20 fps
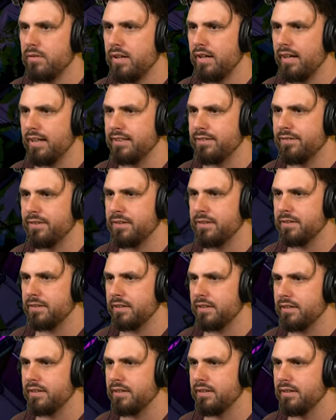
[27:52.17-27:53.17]
Okay, it's very
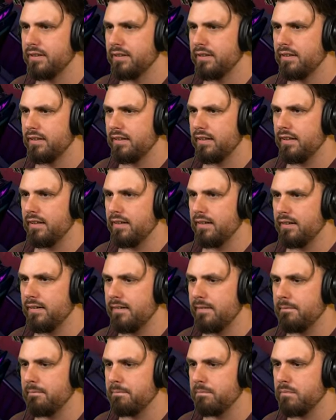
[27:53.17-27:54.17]
dark.
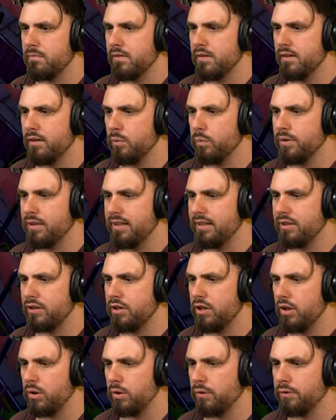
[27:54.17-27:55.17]
Um, we need
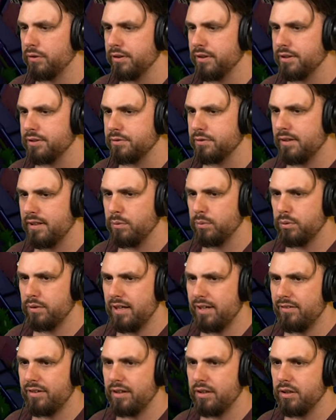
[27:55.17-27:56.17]
coal for this, right? We don't
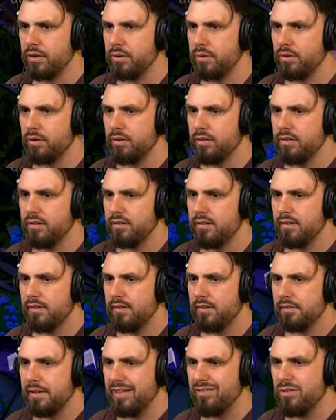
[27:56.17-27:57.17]
have any coal.
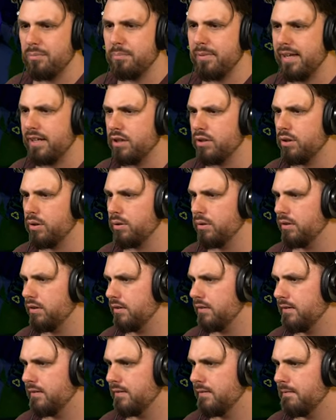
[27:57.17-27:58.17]
Can we make coal?
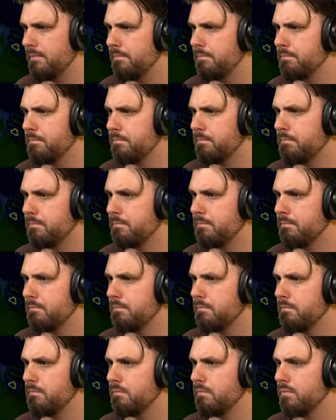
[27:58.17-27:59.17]

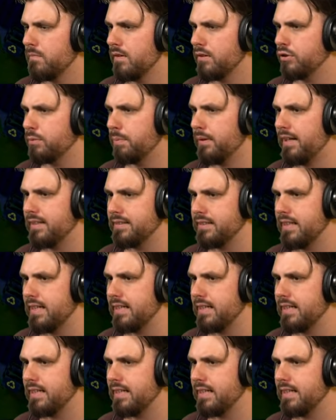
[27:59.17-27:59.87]
Supplies,